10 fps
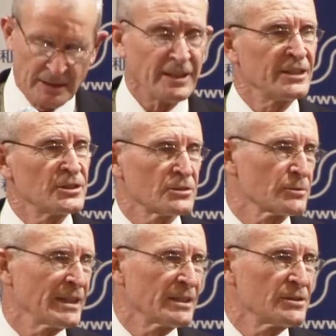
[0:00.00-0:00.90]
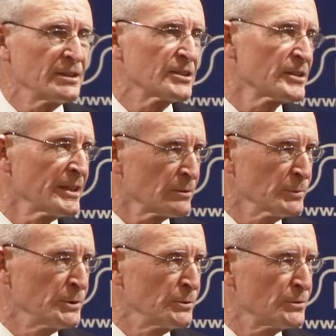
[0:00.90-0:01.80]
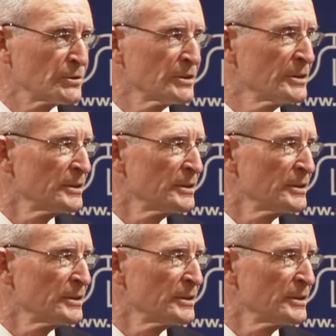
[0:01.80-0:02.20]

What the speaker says: A hedging strategy is not a ruse